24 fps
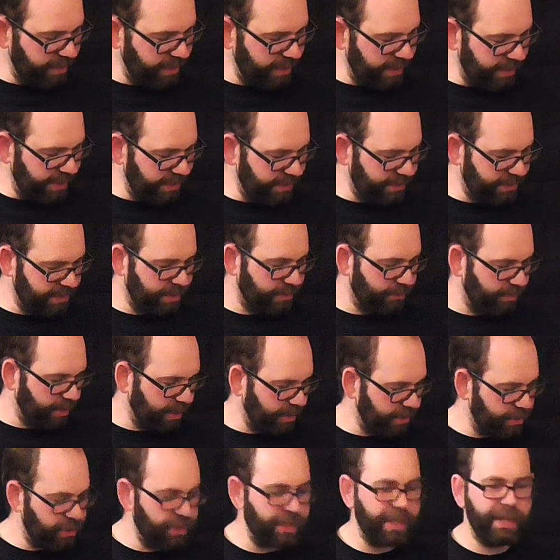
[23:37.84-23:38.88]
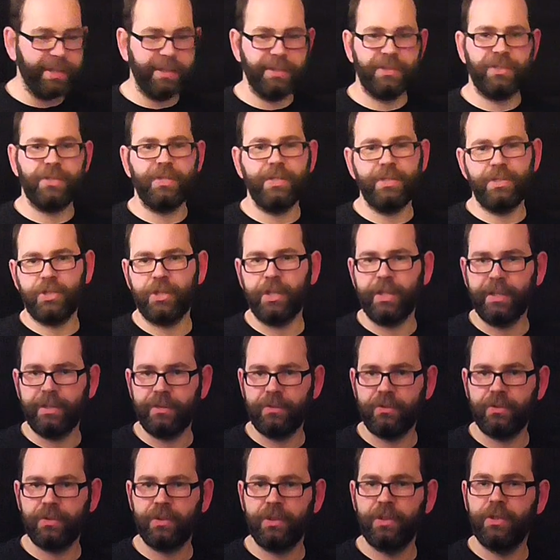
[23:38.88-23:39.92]
yes, the Blood Chalice did
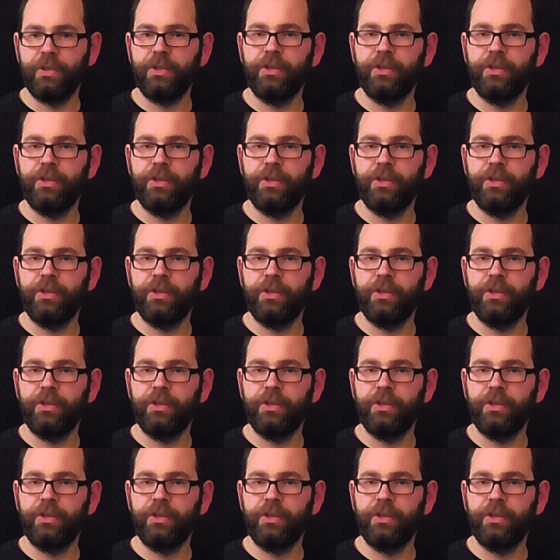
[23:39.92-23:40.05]
change.